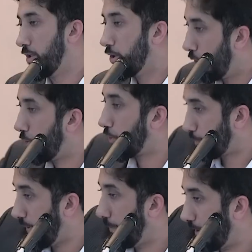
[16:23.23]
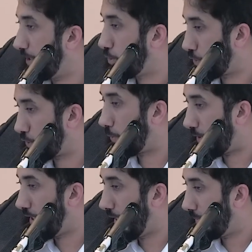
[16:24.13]
Those people that you're so
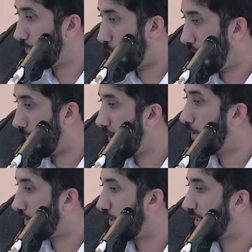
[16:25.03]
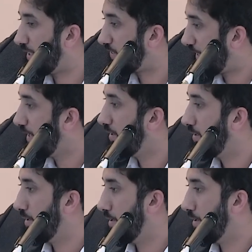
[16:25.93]
worried about, what they're going to say?